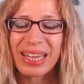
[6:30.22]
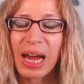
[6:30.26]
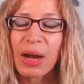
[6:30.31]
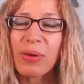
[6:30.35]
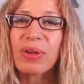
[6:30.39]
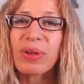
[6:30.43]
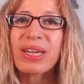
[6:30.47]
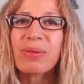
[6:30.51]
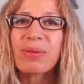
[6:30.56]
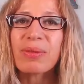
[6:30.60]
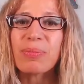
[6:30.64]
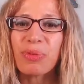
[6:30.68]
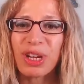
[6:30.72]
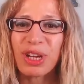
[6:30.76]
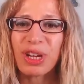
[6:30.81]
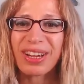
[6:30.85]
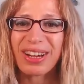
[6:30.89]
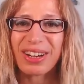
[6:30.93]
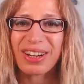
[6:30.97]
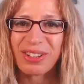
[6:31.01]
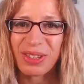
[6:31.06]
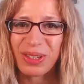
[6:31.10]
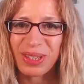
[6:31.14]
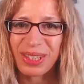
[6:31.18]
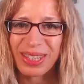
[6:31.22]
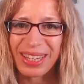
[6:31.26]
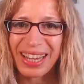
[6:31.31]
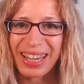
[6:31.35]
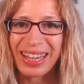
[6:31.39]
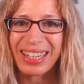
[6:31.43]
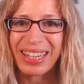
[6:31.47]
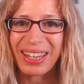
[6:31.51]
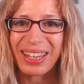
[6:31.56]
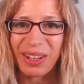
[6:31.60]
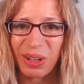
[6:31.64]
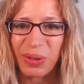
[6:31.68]
how we can bring our
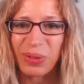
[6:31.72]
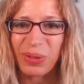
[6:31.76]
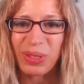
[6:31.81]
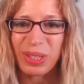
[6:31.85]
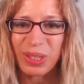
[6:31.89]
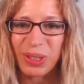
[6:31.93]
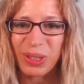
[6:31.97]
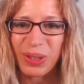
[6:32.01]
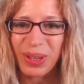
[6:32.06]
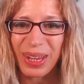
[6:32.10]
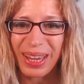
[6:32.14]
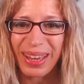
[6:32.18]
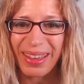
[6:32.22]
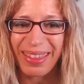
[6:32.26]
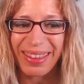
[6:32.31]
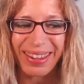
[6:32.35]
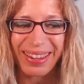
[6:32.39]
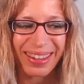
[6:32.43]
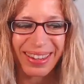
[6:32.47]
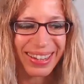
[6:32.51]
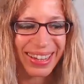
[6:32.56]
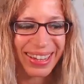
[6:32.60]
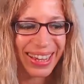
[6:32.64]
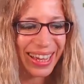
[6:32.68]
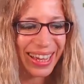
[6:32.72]
society closer together.